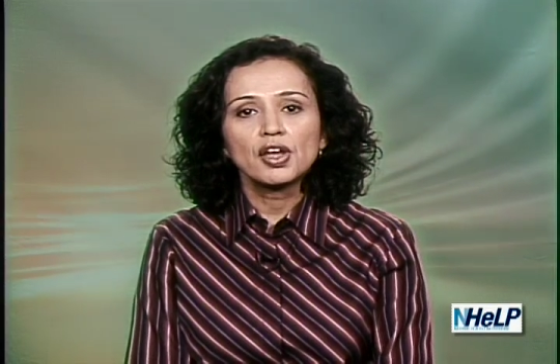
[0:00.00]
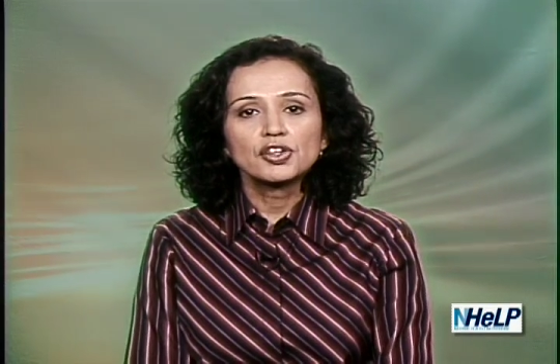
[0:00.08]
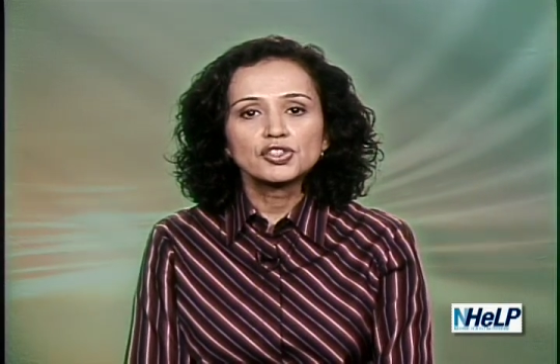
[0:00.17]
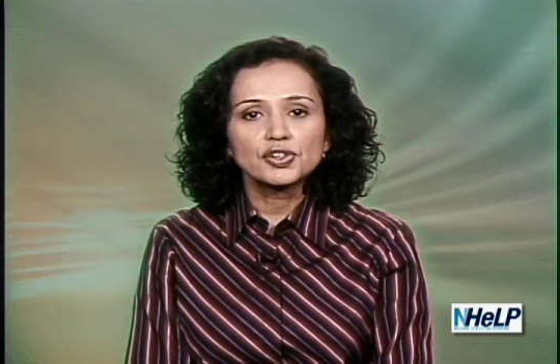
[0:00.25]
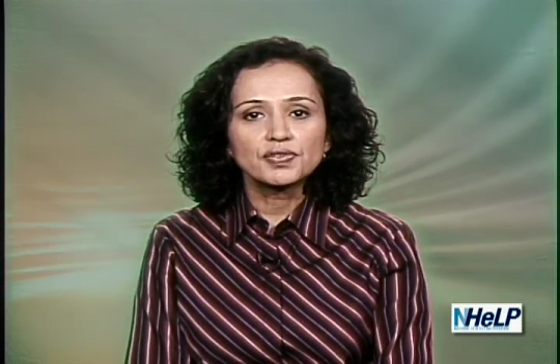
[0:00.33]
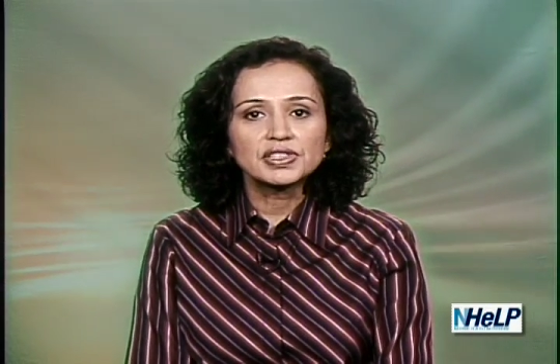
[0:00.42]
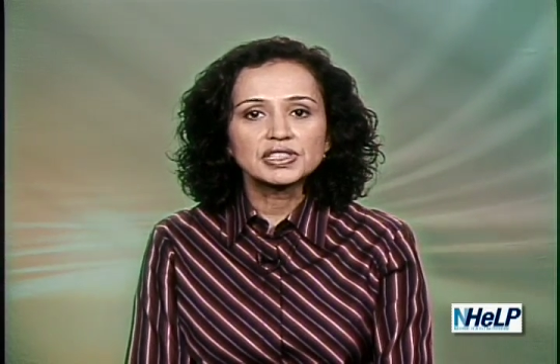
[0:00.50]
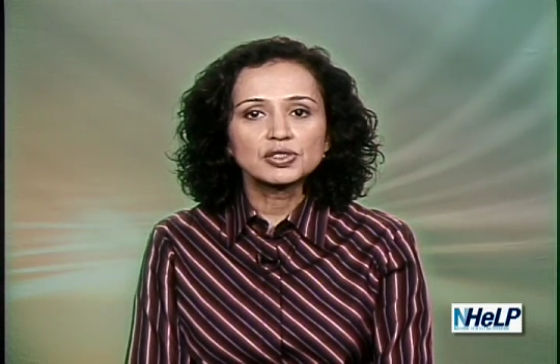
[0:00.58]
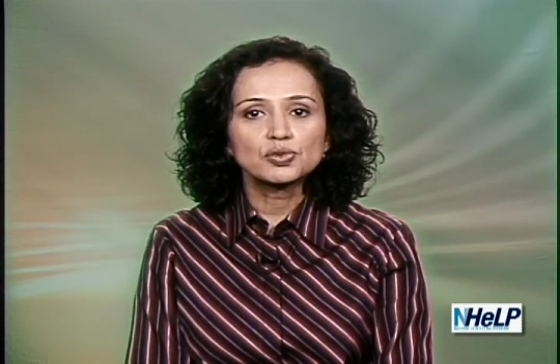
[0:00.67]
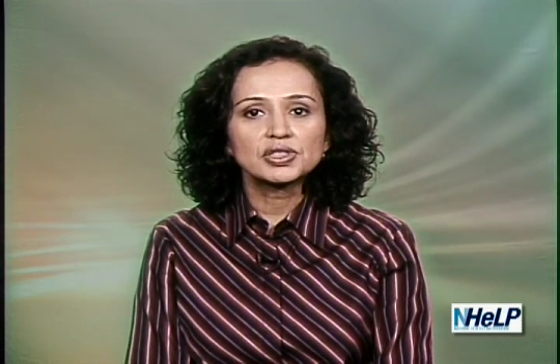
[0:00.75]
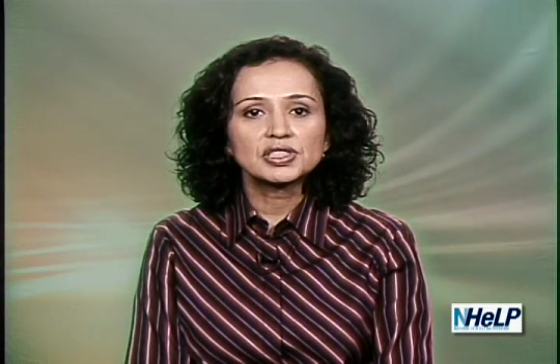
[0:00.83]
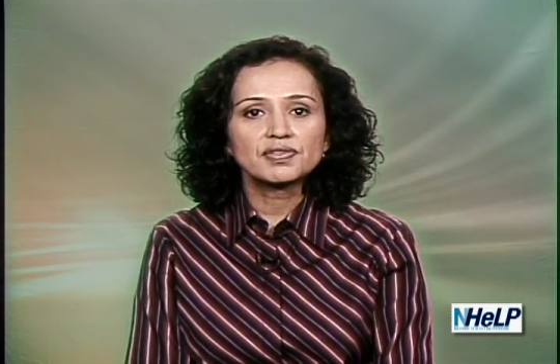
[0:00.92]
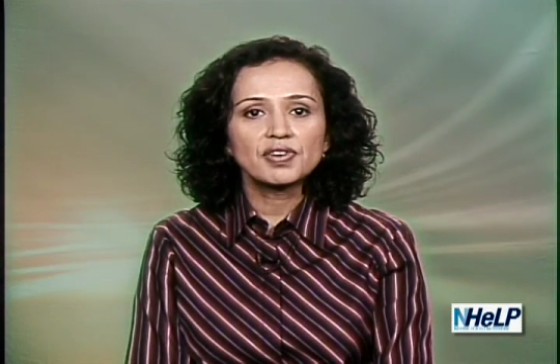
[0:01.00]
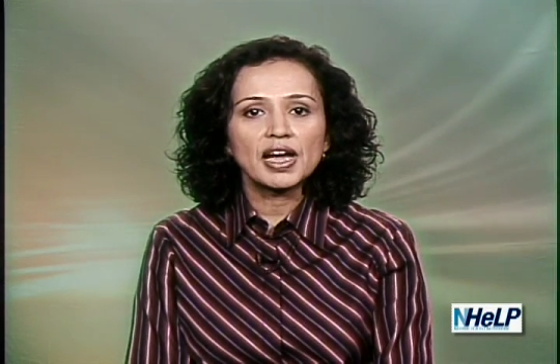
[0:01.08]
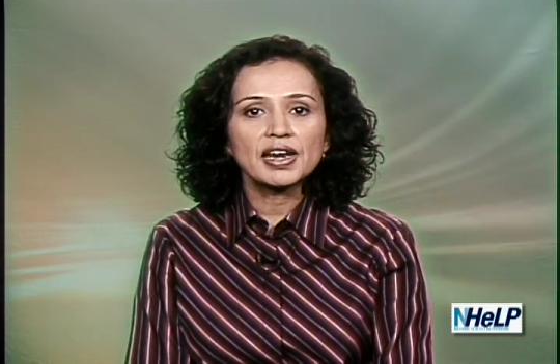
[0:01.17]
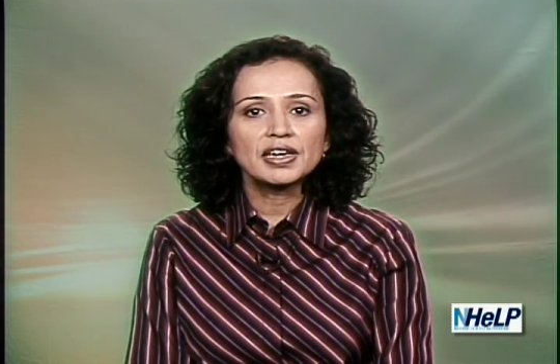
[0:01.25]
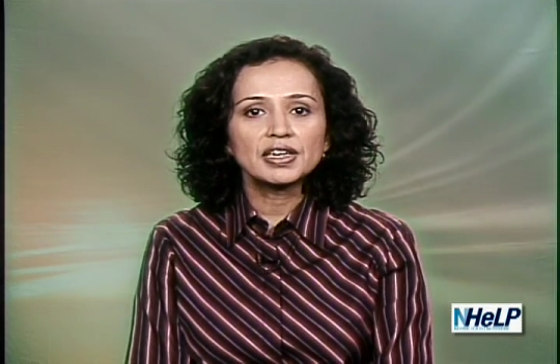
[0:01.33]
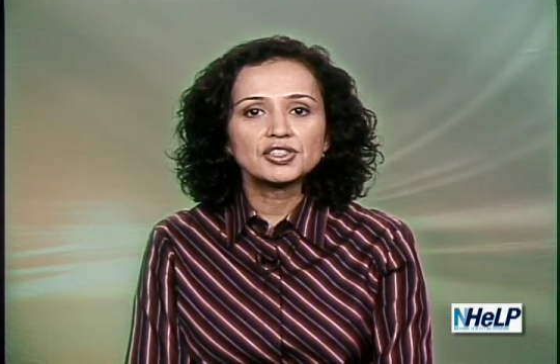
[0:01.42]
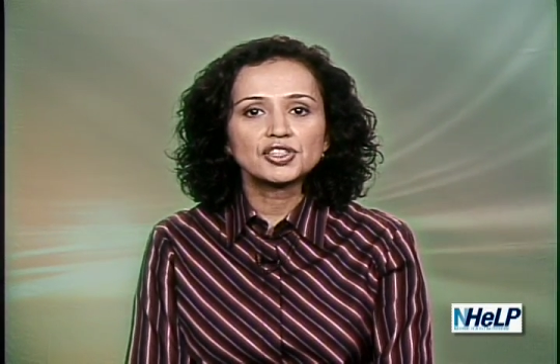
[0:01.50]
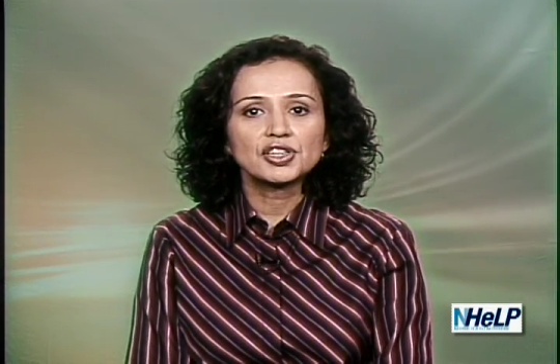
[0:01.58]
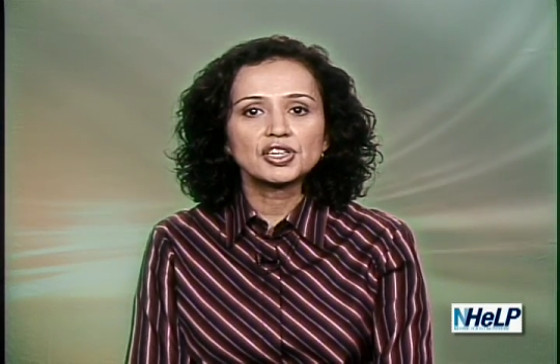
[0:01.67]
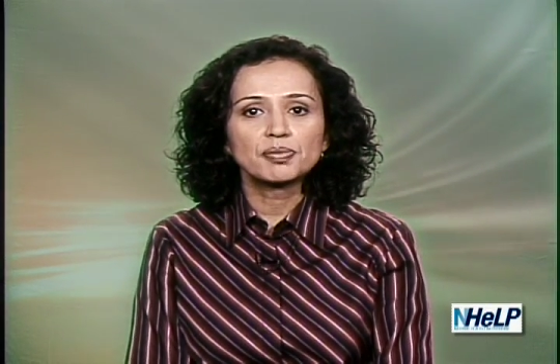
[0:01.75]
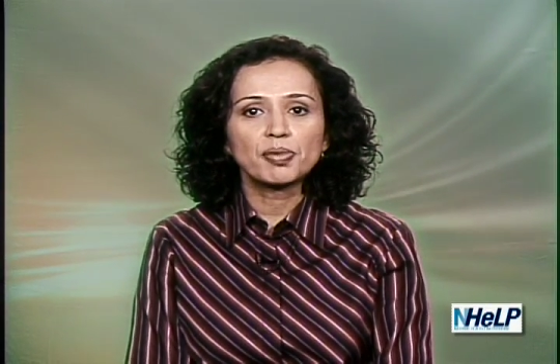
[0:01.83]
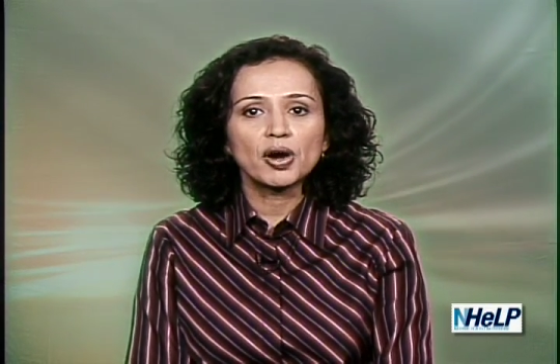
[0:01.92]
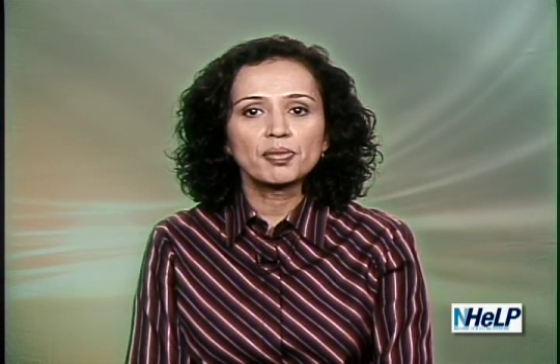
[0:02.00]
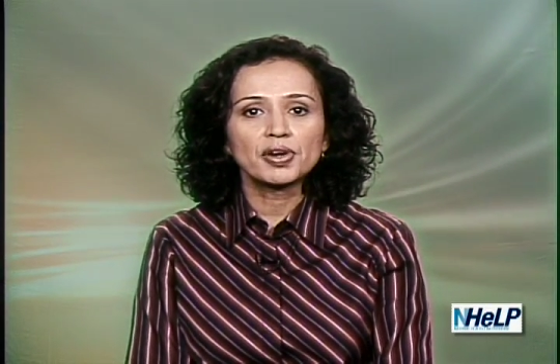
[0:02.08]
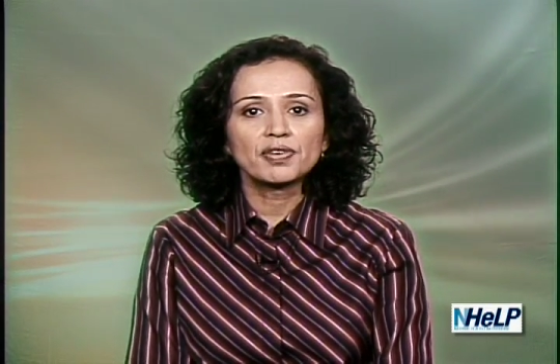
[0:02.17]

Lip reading: Services was divided into the Department